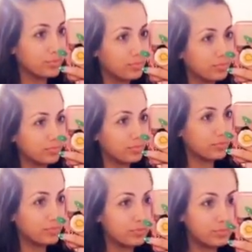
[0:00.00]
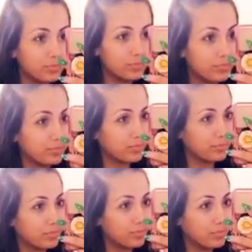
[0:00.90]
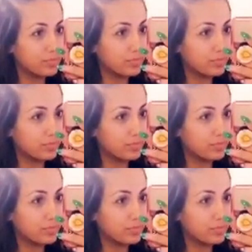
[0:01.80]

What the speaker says: Nothing is said.